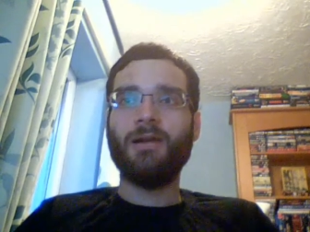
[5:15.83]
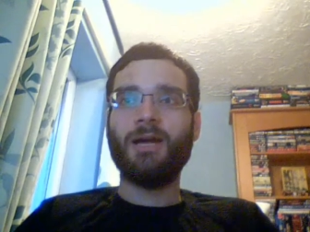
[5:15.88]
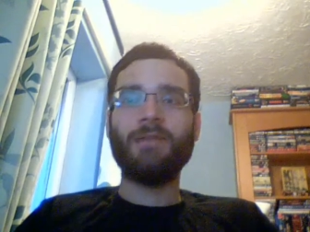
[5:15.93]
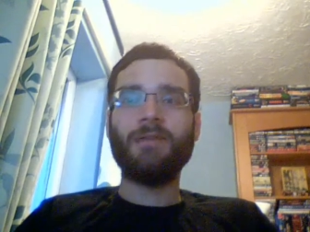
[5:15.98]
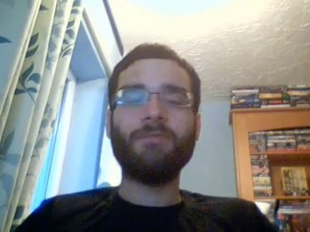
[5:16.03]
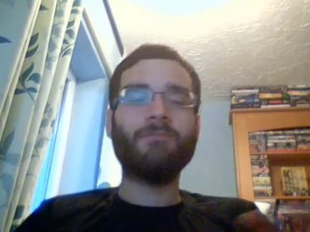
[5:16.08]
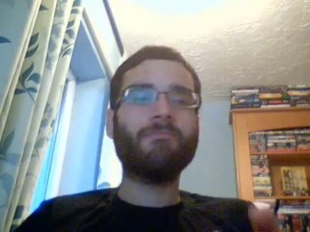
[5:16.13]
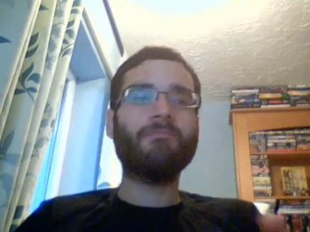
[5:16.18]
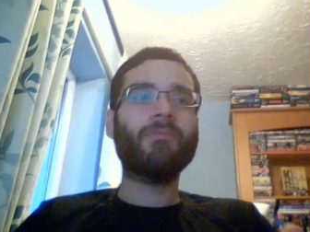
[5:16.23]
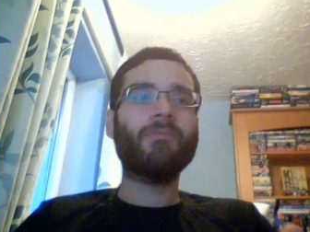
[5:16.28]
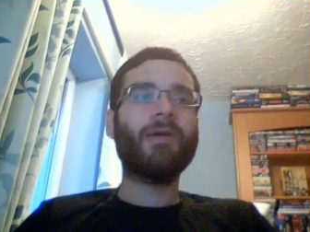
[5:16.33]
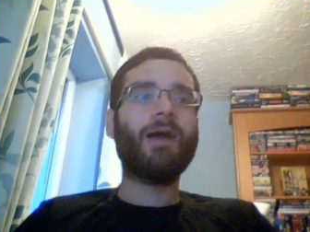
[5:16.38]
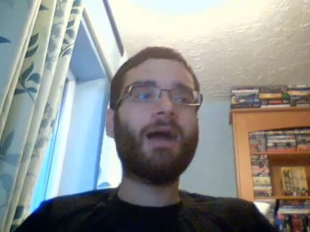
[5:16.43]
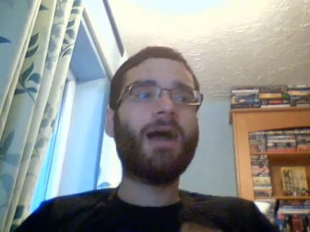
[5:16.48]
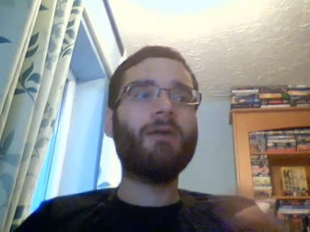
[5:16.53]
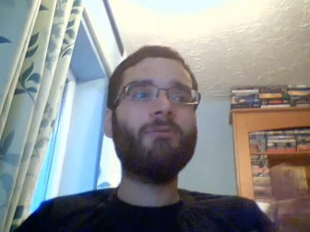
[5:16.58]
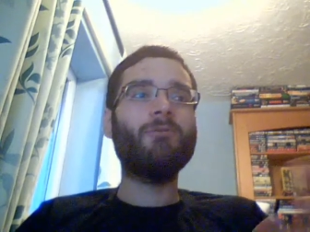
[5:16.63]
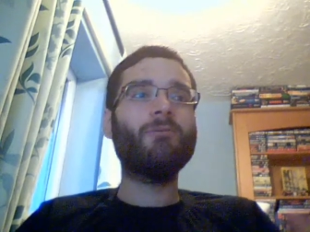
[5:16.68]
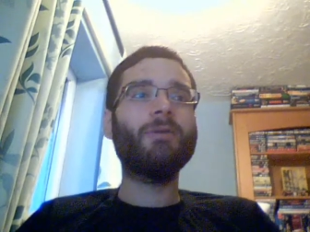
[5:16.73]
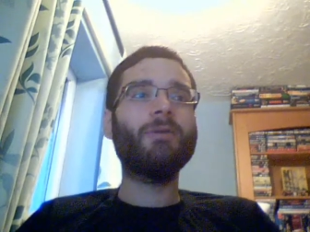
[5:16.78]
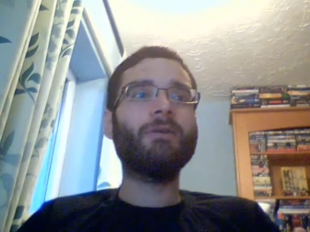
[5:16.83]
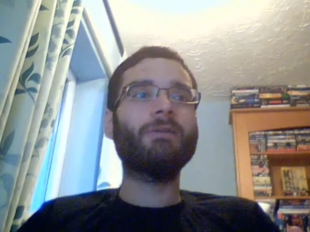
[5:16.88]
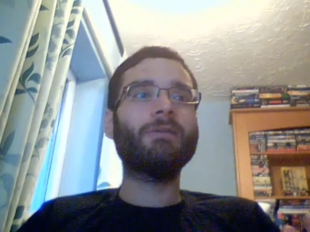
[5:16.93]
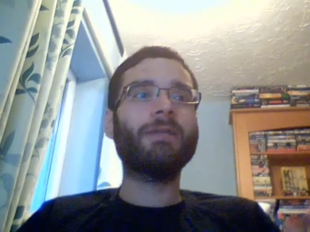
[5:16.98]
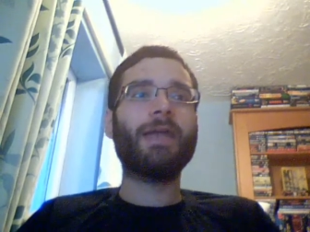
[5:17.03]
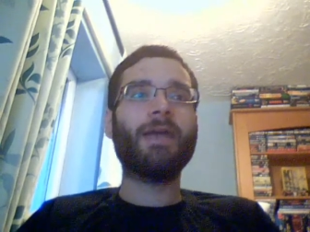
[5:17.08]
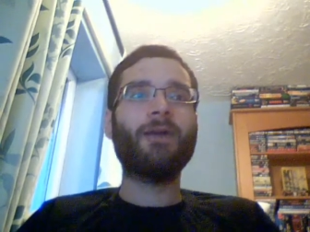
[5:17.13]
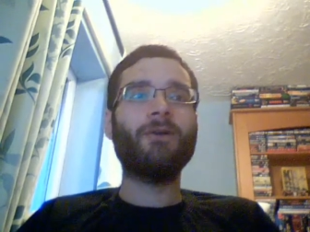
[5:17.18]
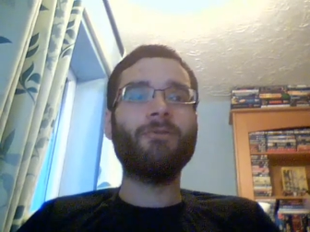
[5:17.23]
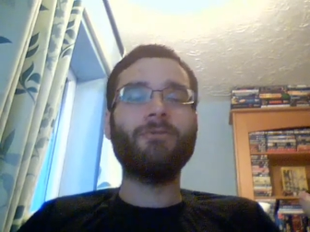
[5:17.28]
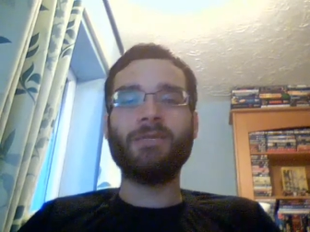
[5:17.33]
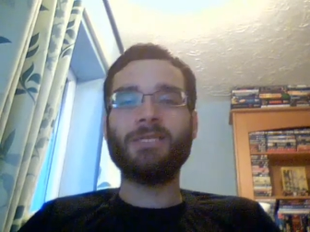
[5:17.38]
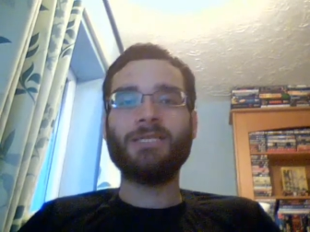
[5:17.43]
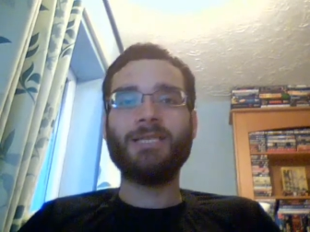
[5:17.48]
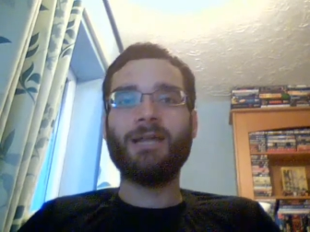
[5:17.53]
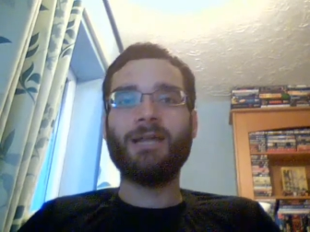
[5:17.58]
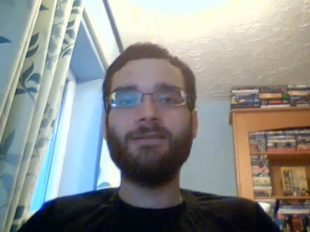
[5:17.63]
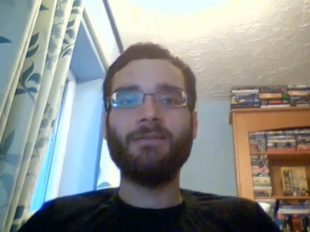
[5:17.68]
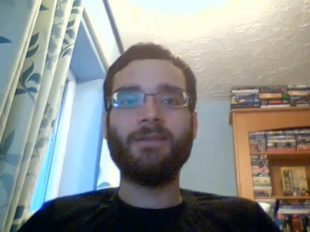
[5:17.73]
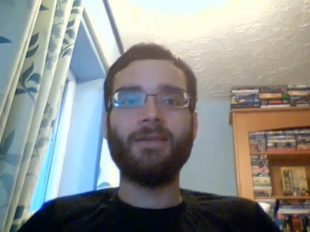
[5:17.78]
And how are we going to get
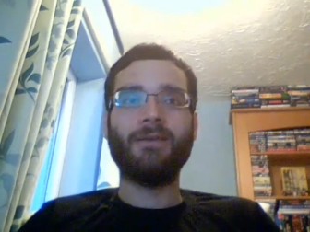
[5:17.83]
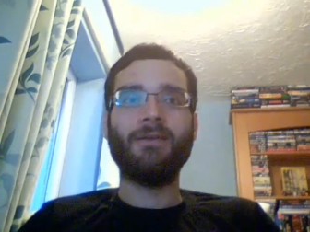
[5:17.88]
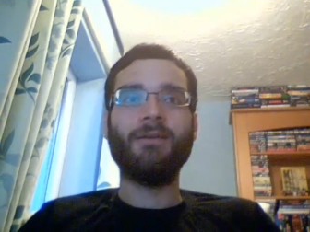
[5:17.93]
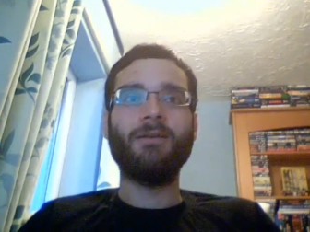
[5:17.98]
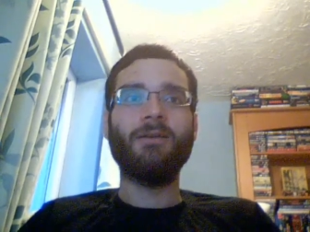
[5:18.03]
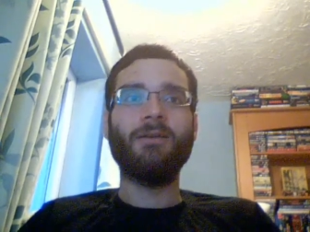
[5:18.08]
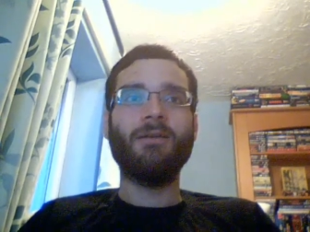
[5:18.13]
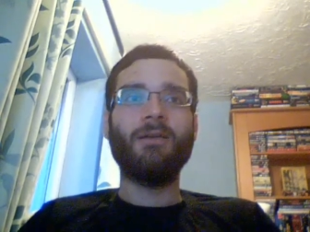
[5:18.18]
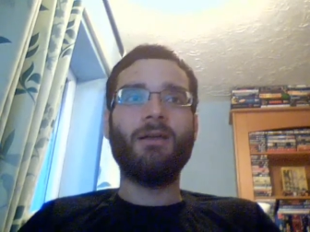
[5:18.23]
understanding